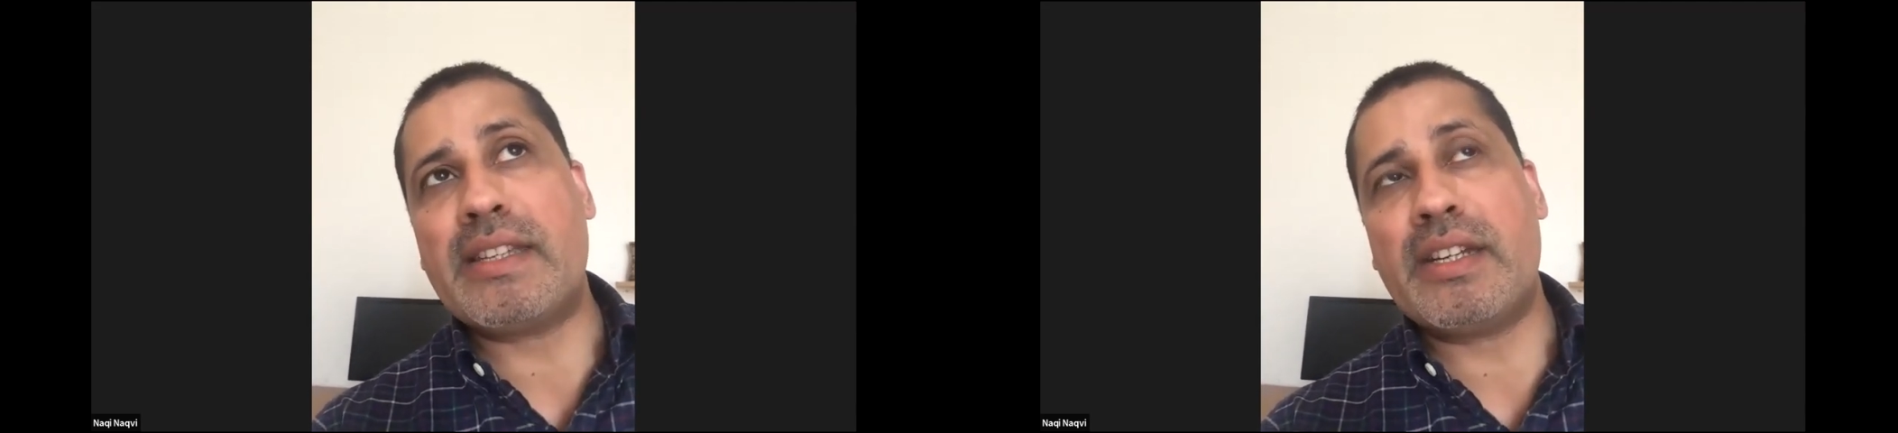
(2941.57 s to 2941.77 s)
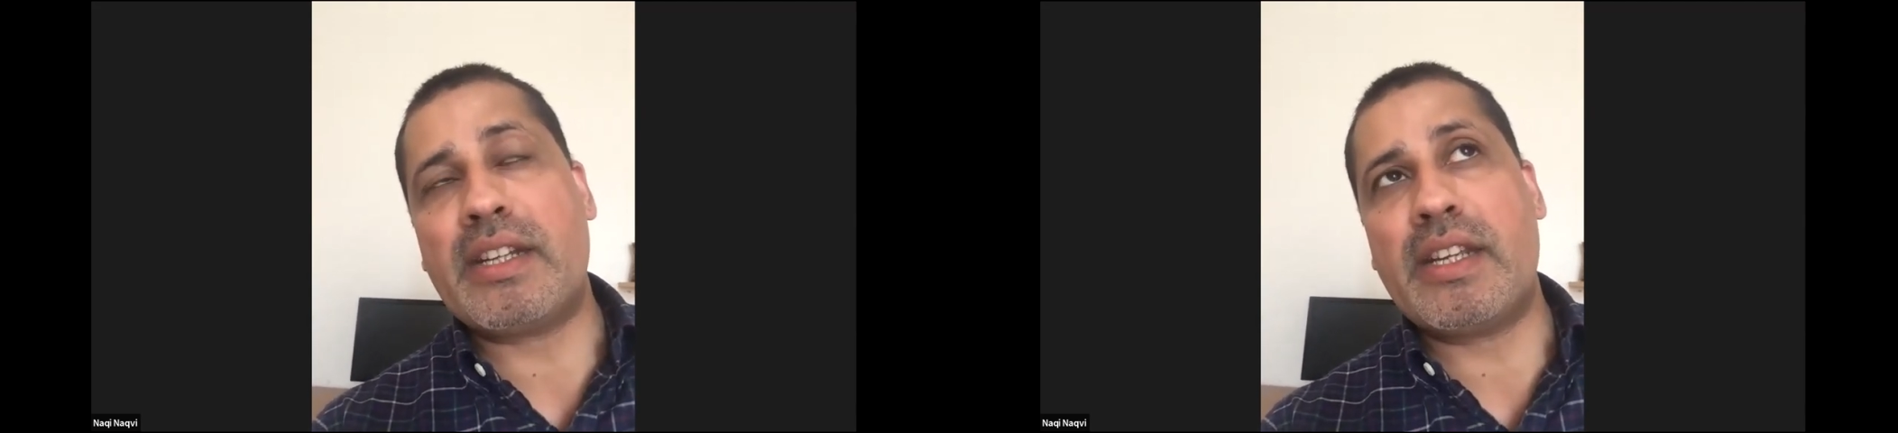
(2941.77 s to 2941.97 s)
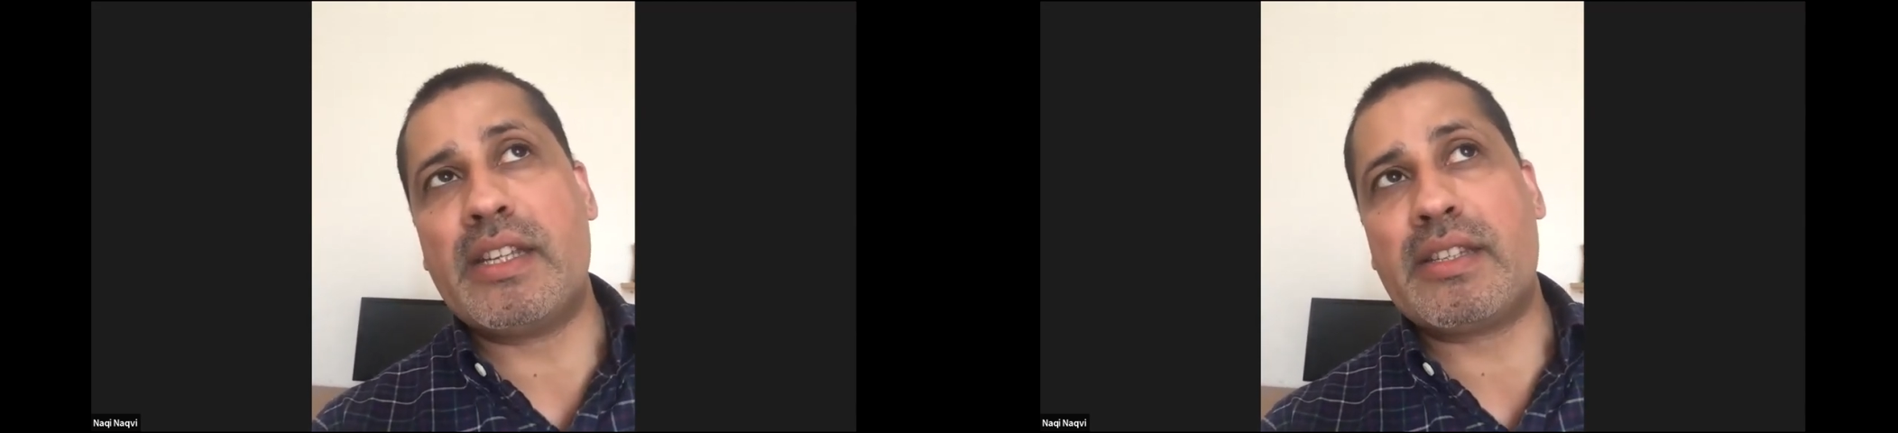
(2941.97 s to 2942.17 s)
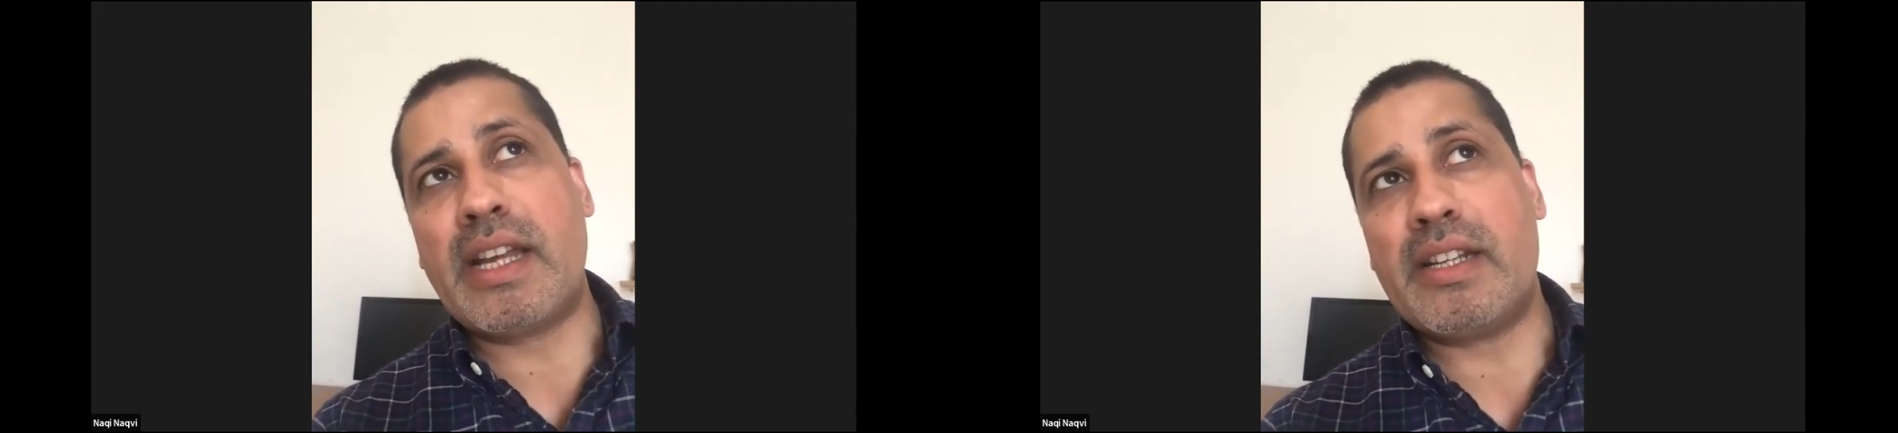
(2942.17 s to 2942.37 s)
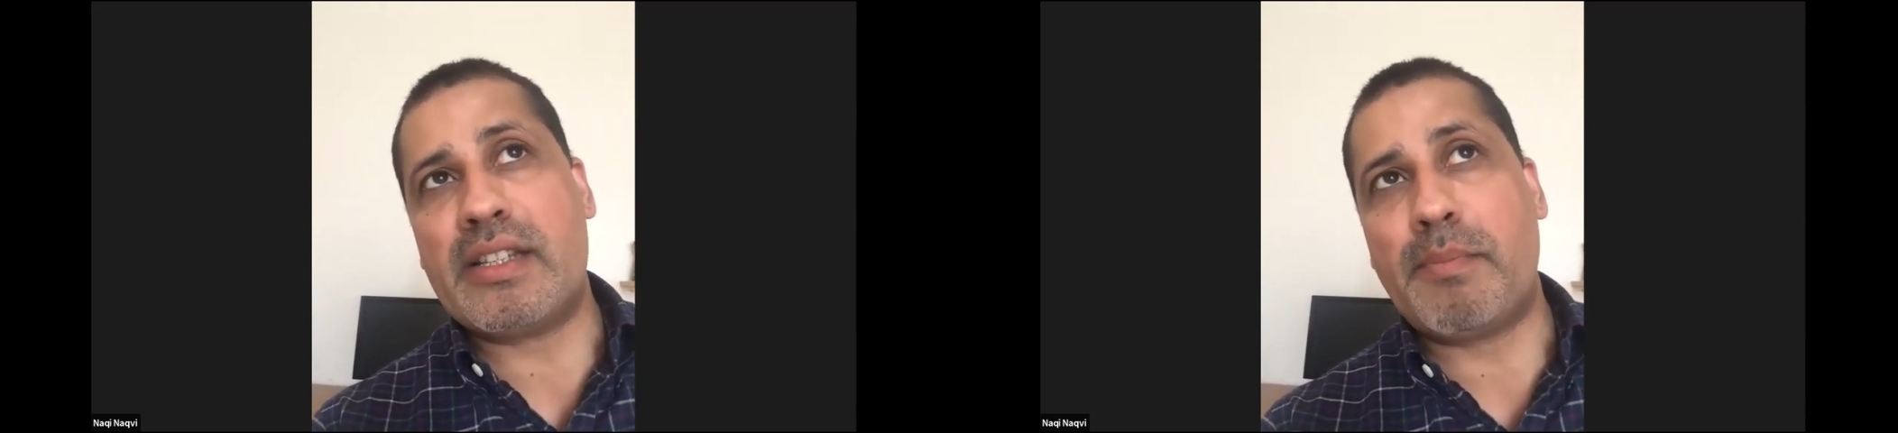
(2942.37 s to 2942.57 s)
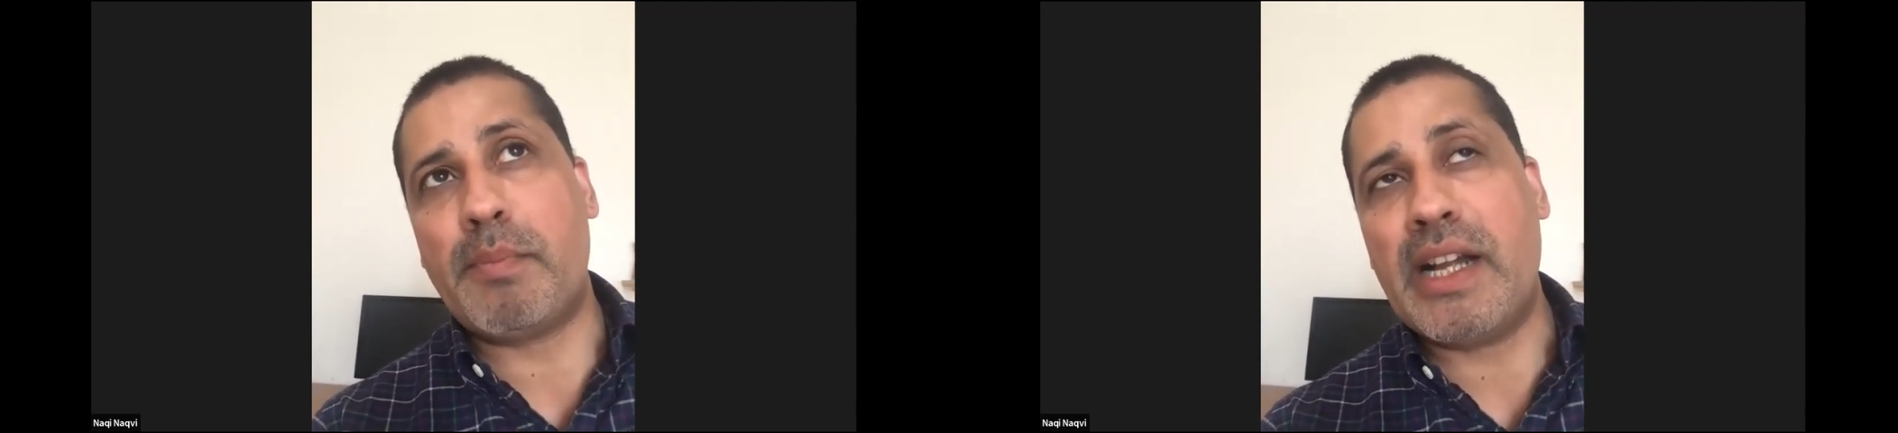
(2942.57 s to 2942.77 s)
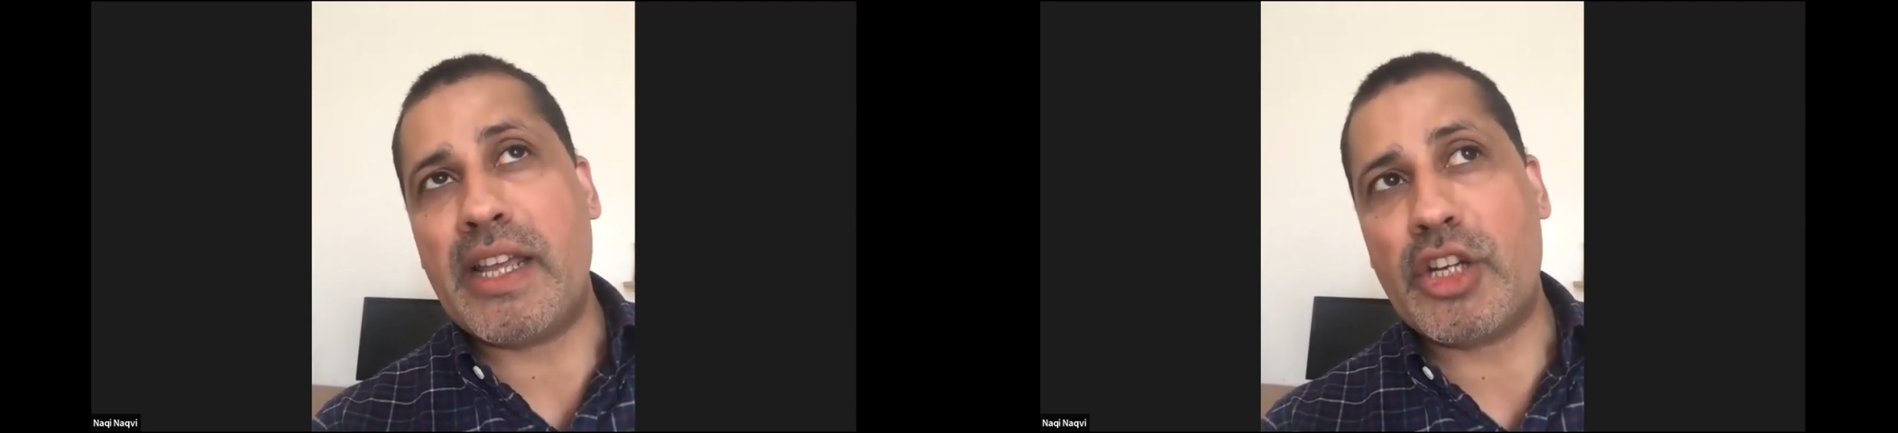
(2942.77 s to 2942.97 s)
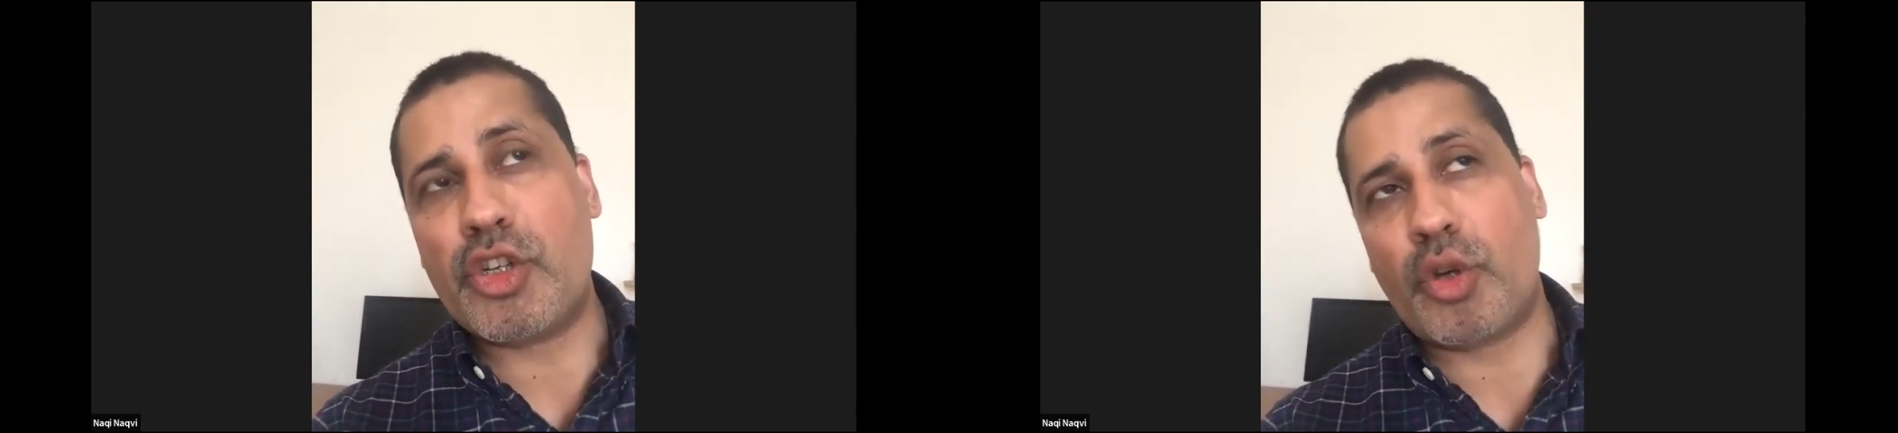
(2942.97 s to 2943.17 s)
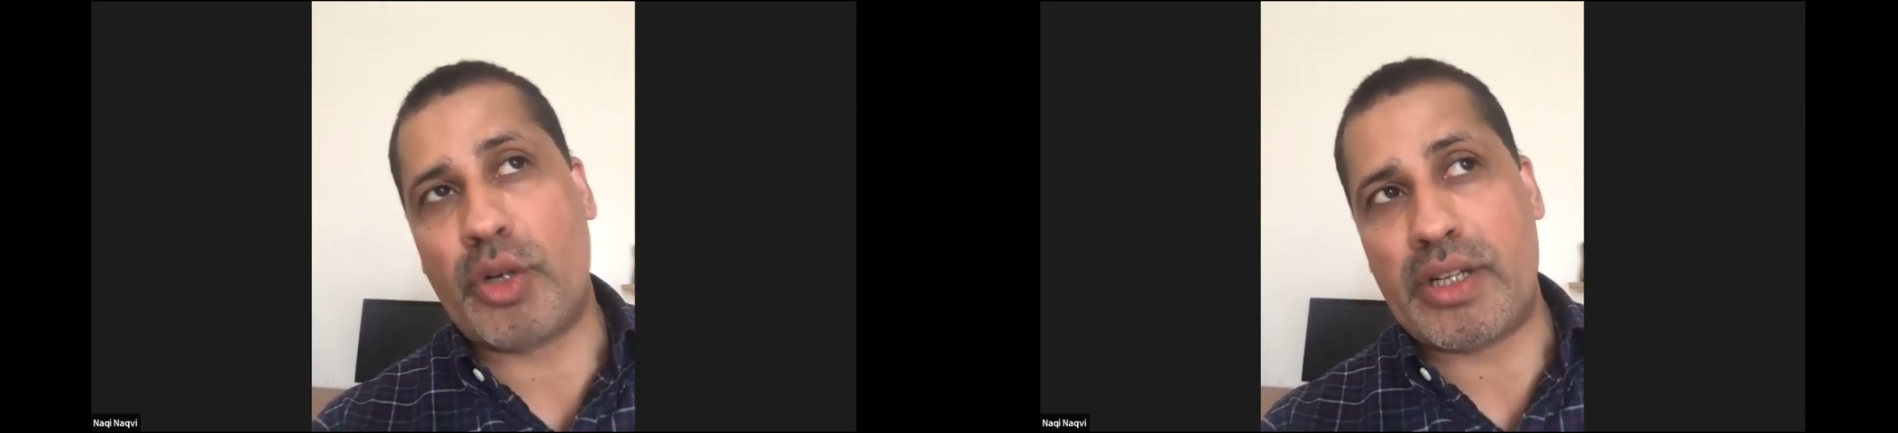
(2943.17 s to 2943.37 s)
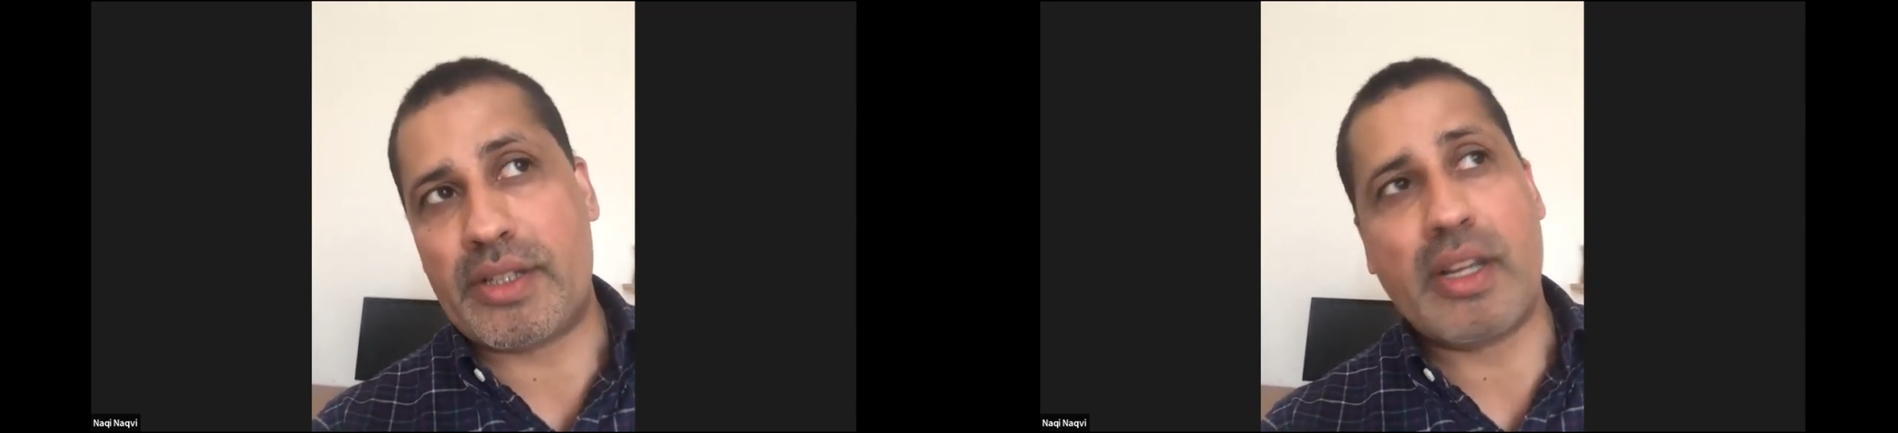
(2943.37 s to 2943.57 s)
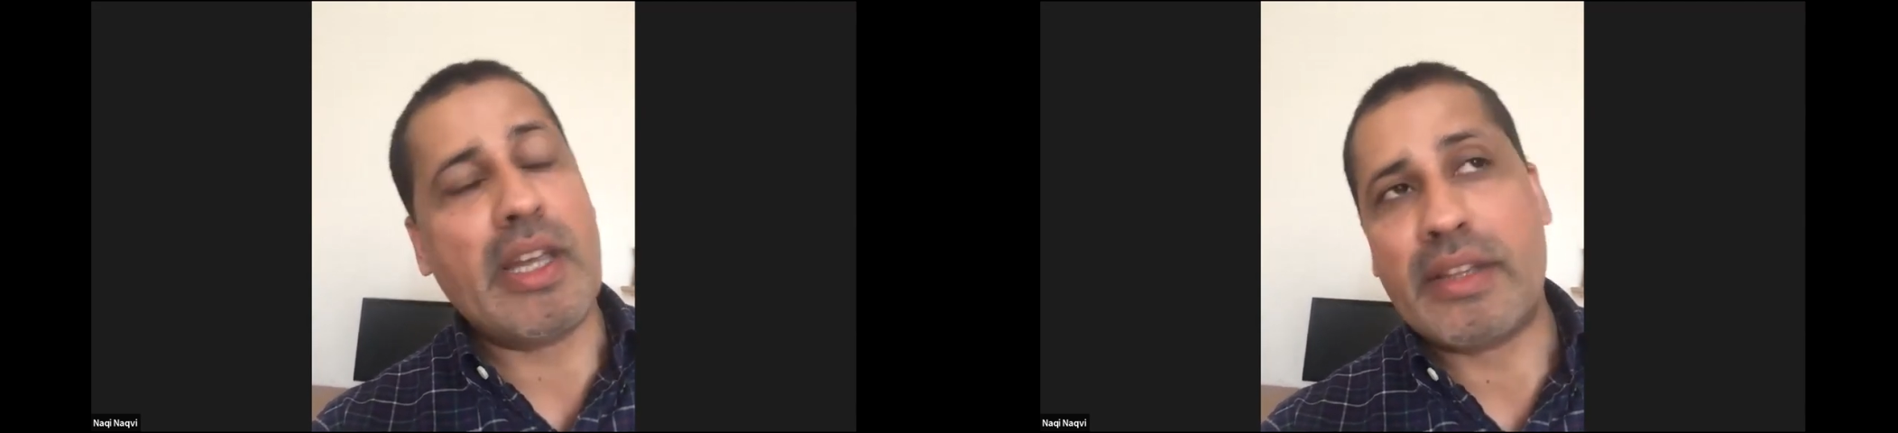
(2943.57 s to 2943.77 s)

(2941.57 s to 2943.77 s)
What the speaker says: any center is that is a building insurance.